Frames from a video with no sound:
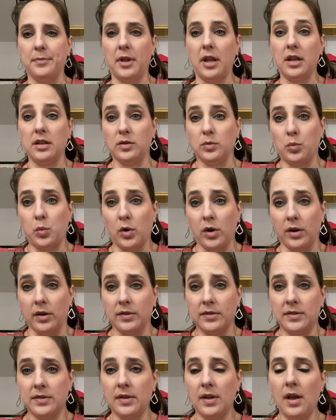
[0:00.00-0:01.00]
is
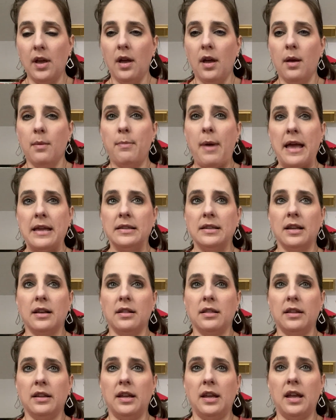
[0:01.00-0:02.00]
words.
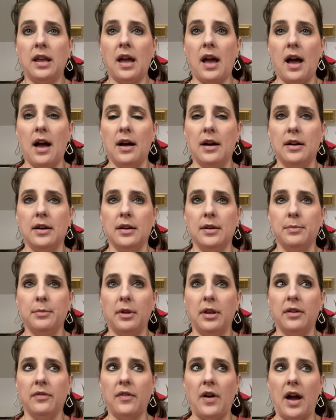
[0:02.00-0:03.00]
Basically,
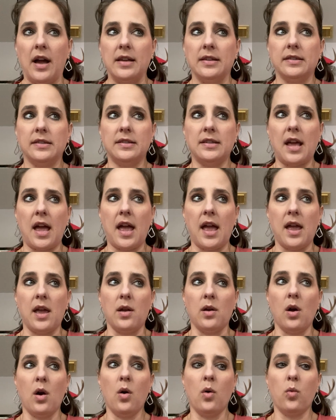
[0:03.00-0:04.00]
if I
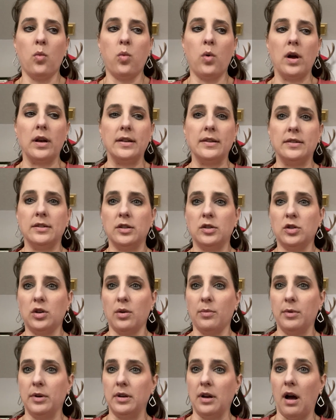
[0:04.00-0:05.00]
say, what is the
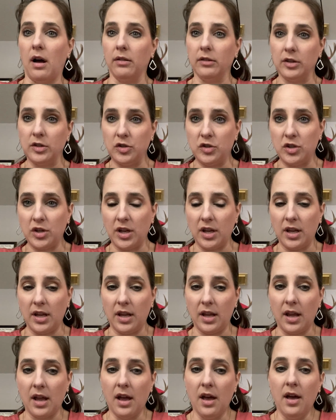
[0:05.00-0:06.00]

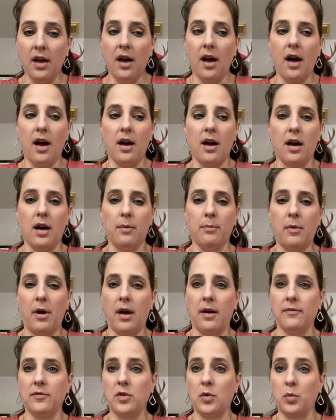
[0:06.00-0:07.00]
terminology
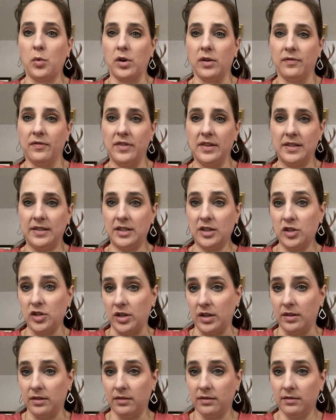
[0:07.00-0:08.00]
of the word
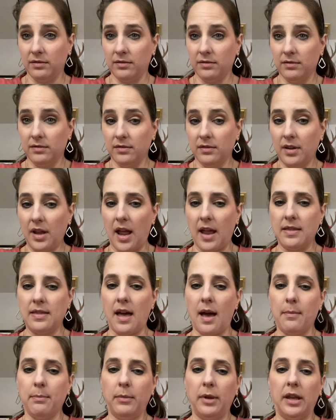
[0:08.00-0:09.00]
physician? Okay,
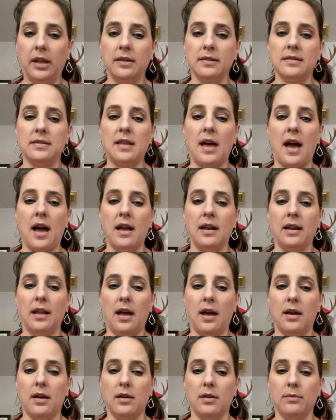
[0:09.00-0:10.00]
that means
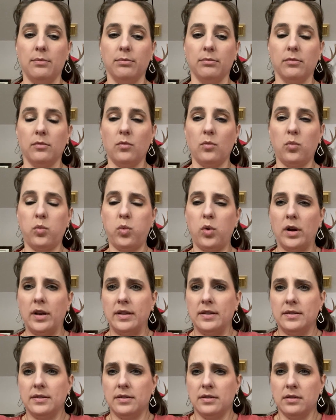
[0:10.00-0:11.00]
that, what
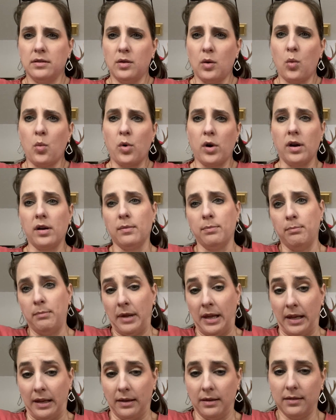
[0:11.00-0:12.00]
does the word
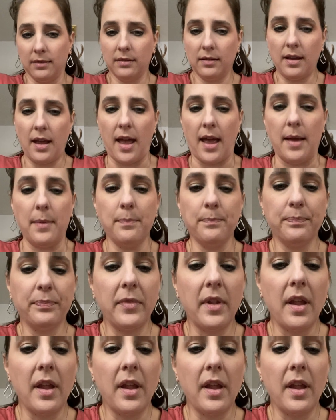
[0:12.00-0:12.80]
mean? Okay,